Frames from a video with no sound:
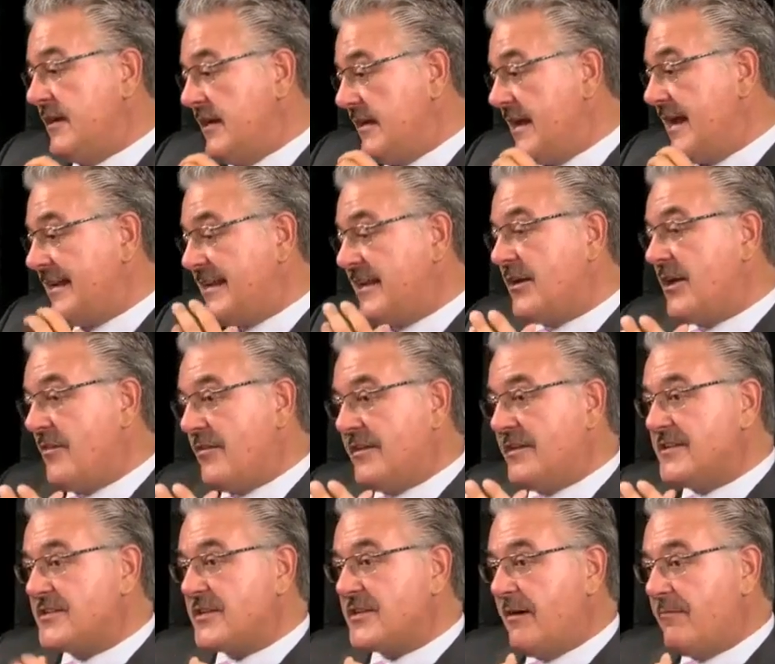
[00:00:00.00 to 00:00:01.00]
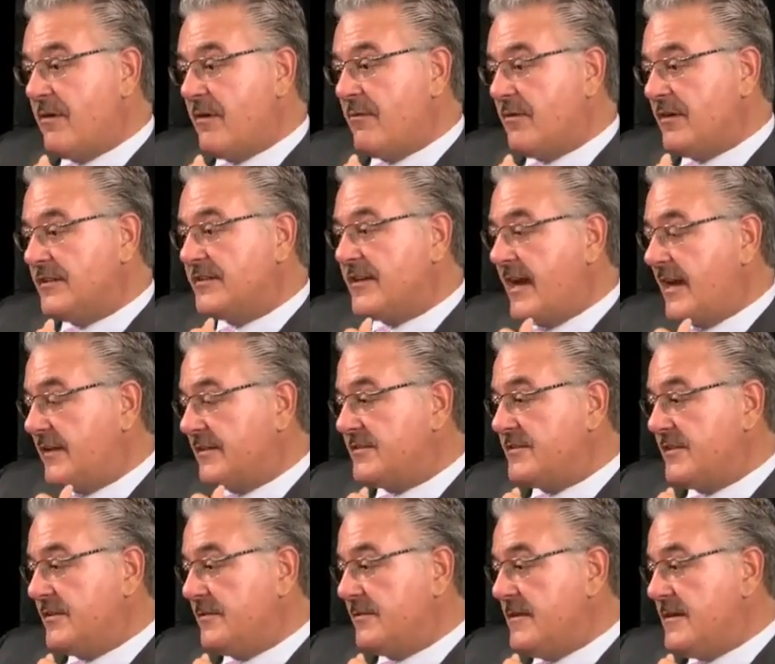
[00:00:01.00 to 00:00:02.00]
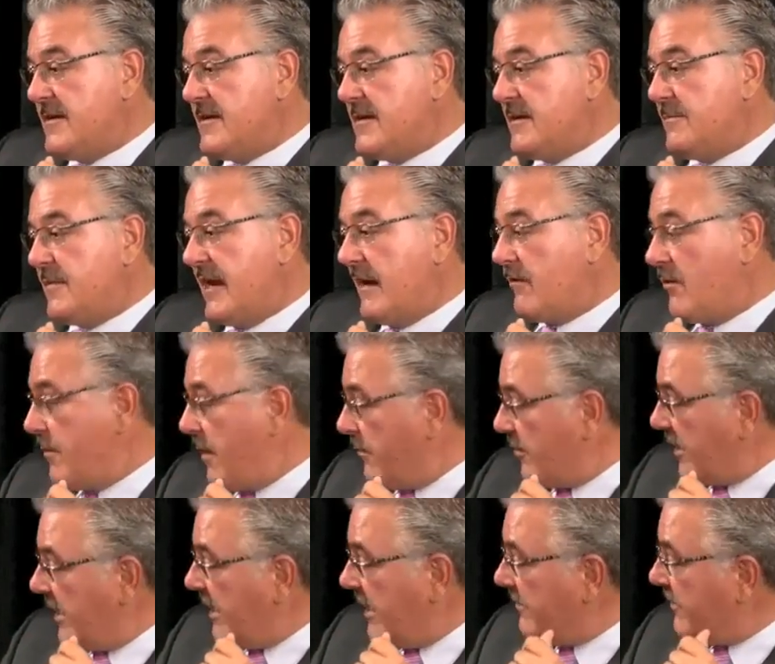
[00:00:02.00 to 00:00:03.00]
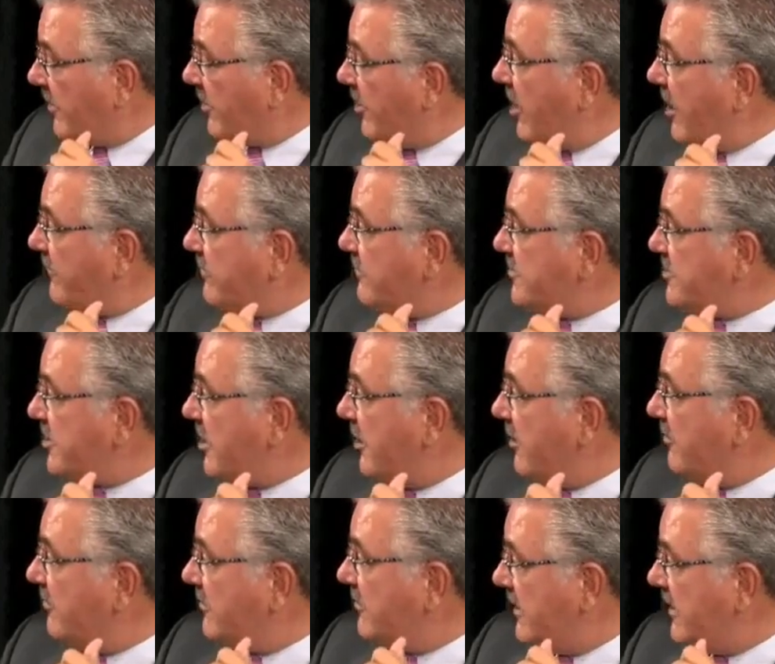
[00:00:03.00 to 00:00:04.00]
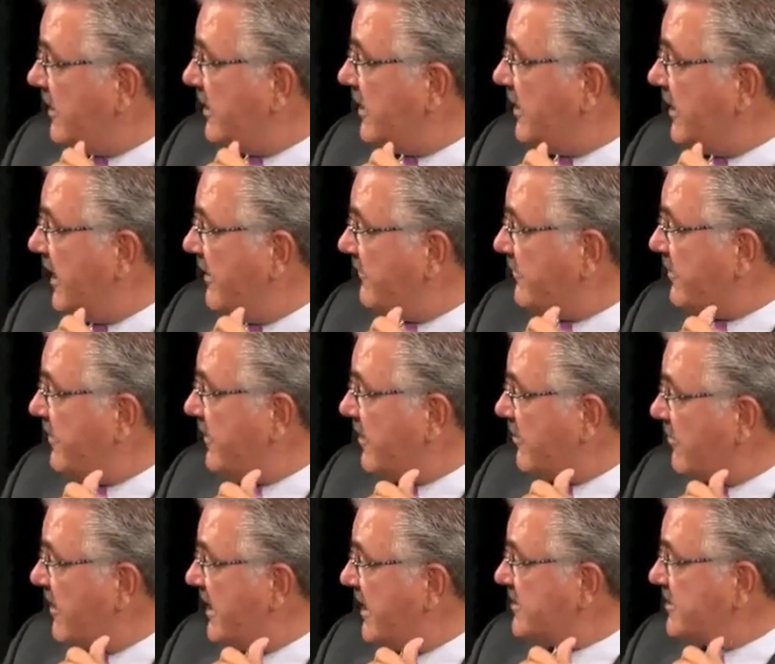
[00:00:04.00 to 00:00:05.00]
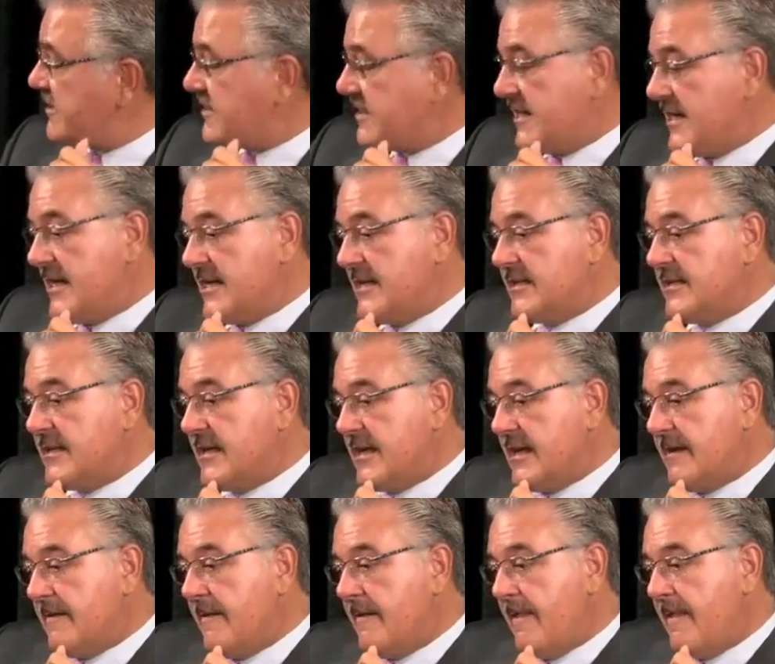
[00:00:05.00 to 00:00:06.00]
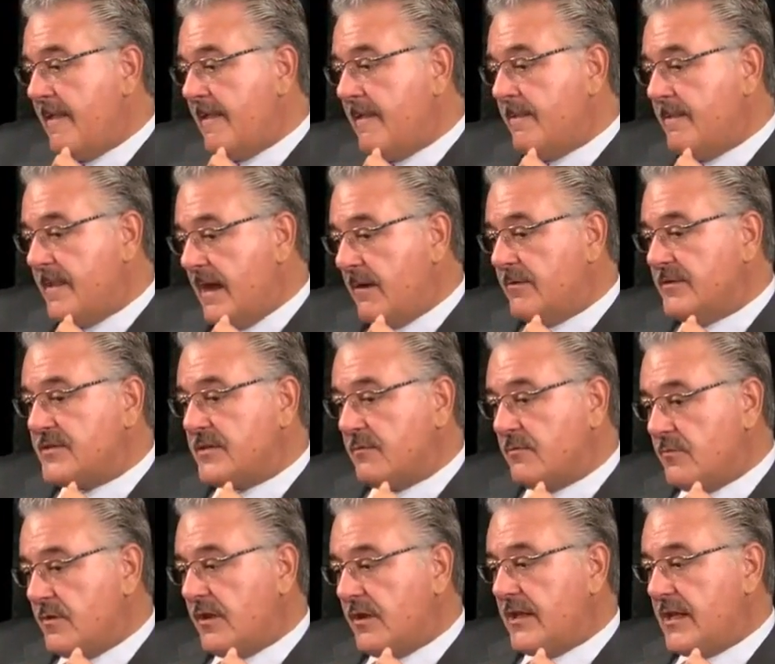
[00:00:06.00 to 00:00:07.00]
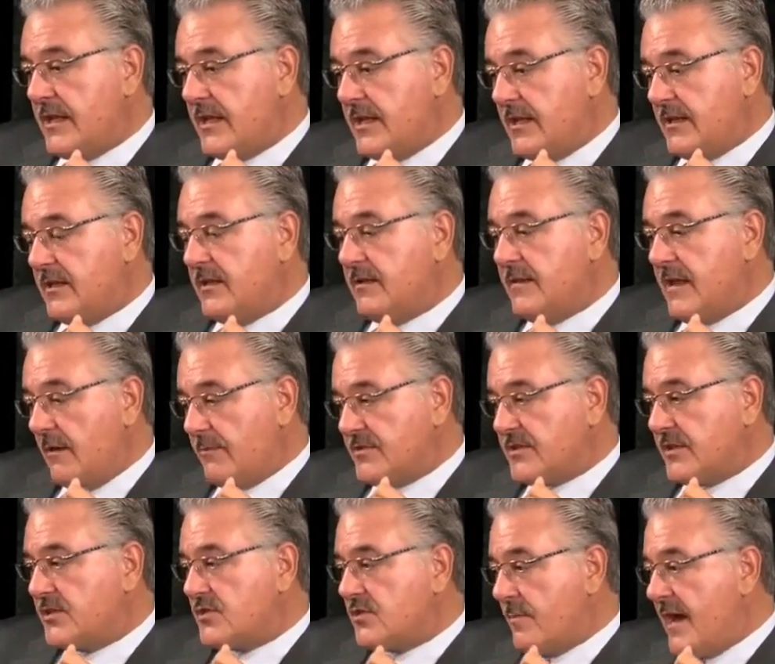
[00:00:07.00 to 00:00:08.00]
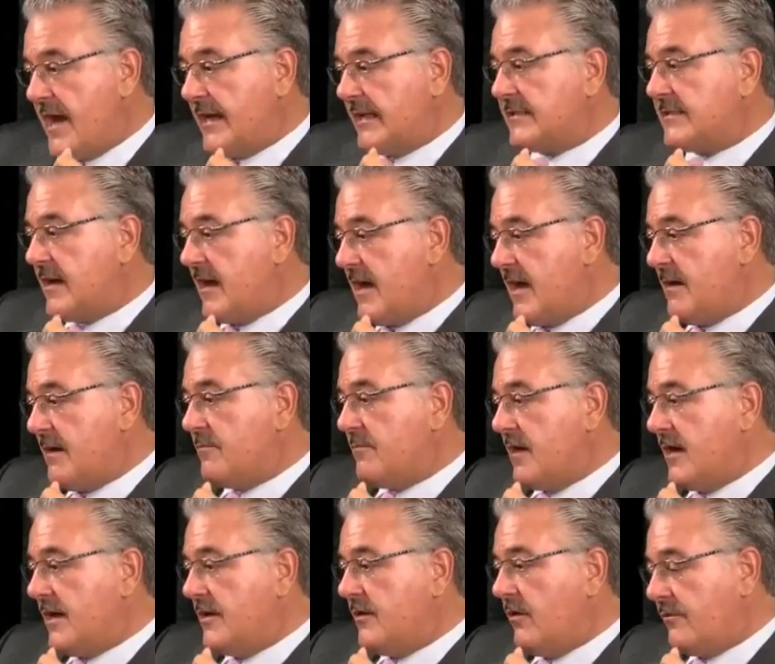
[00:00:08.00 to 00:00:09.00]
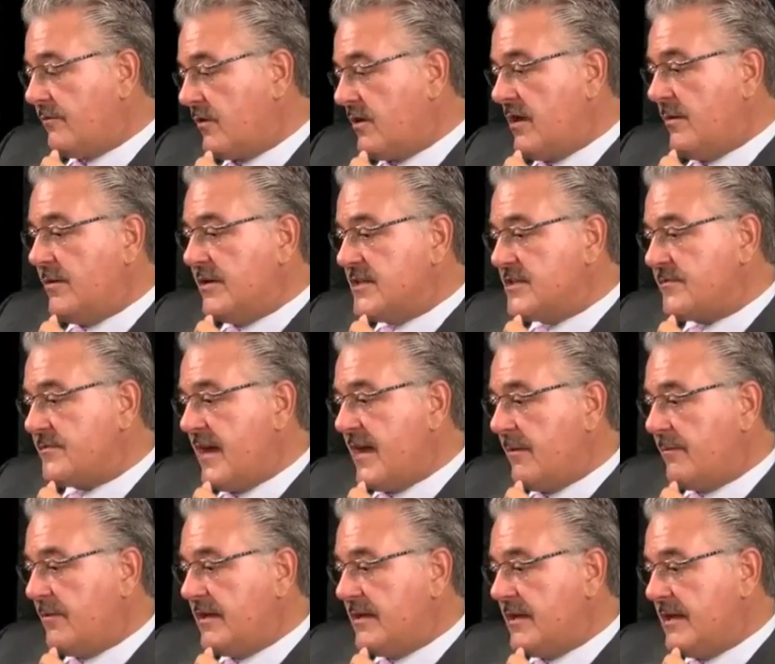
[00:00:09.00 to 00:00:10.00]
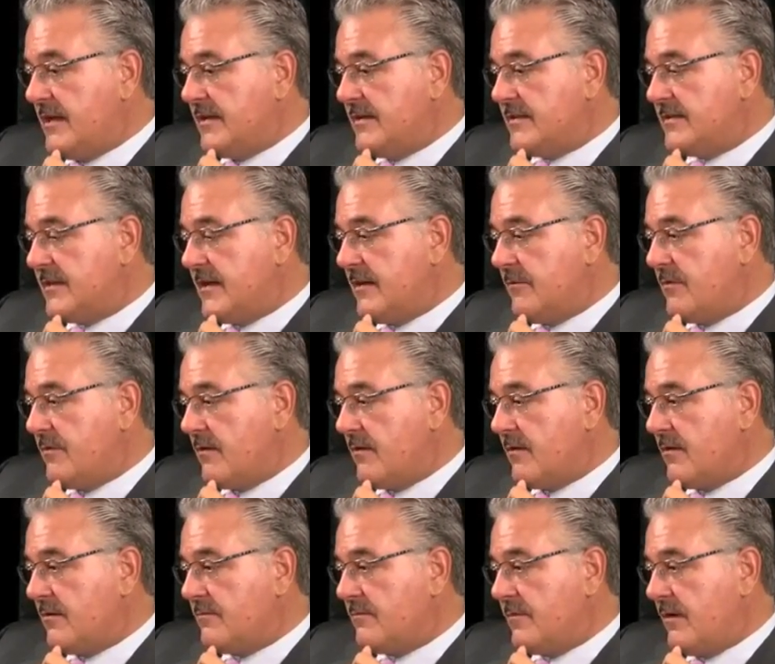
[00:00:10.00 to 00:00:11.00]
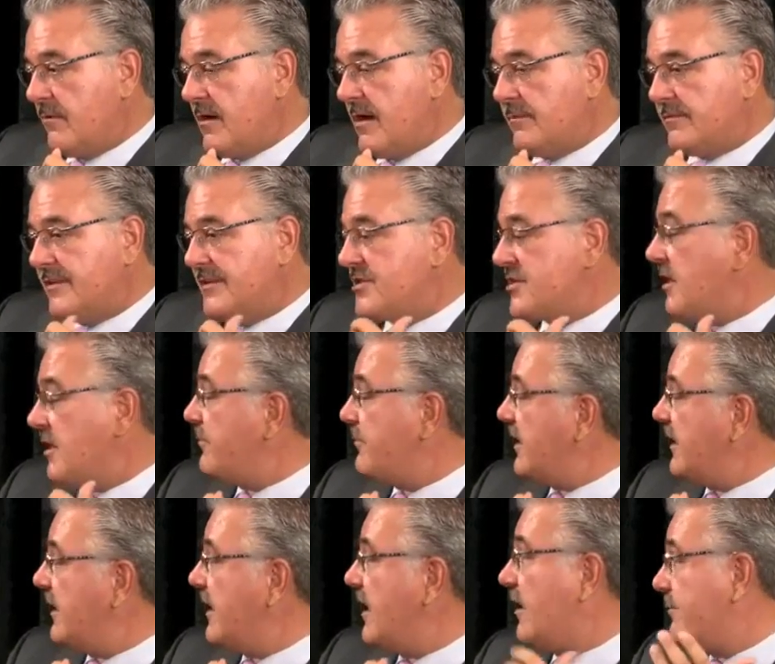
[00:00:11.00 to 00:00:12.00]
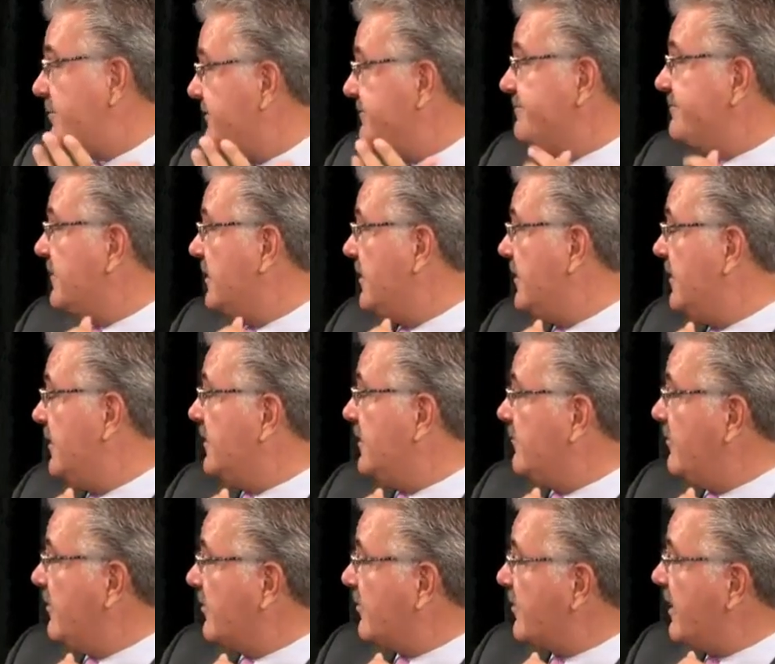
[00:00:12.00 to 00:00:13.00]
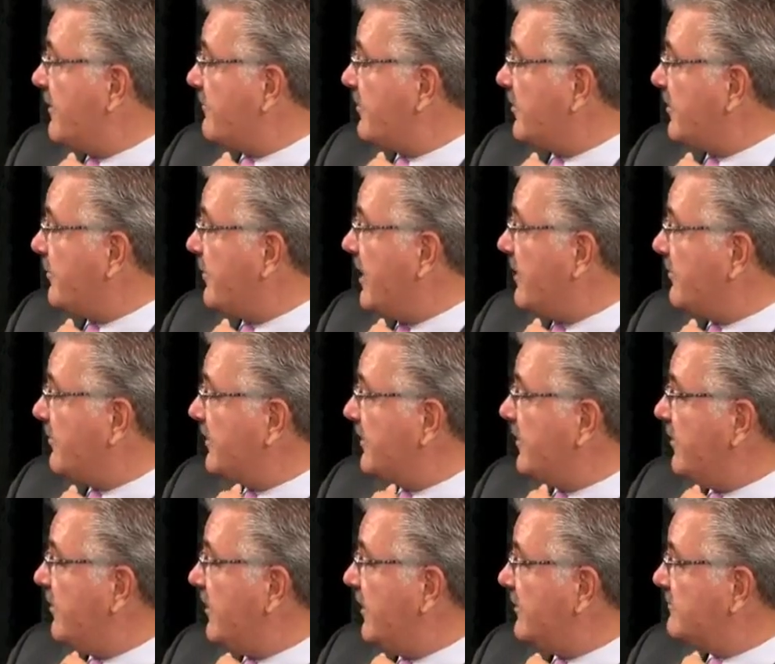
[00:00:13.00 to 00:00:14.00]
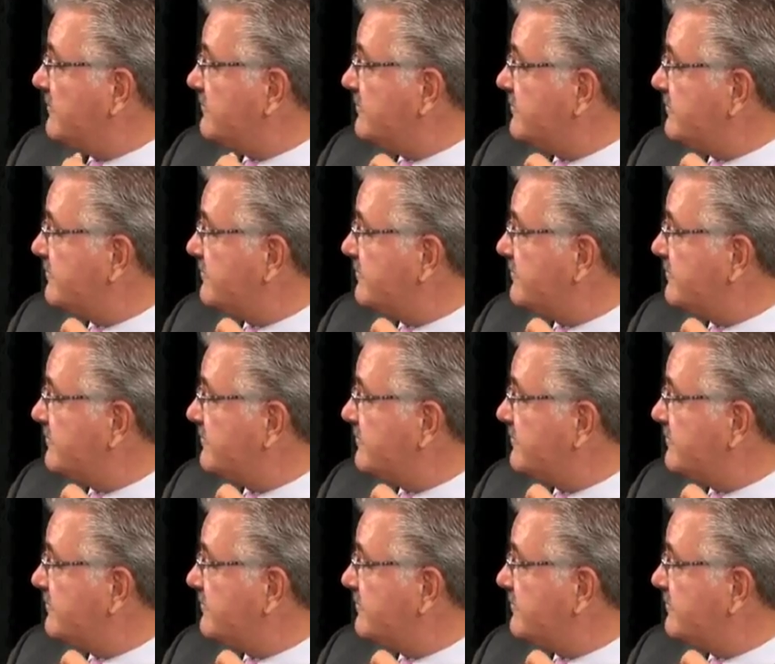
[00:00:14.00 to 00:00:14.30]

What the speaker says: did not get all the discovery we were entitled to. But I remember getting the call from Joe after the arrest, and that was a traumatic time, I know, for him and his family, and we were able to jump in and help, and we were grateful to be able to do it.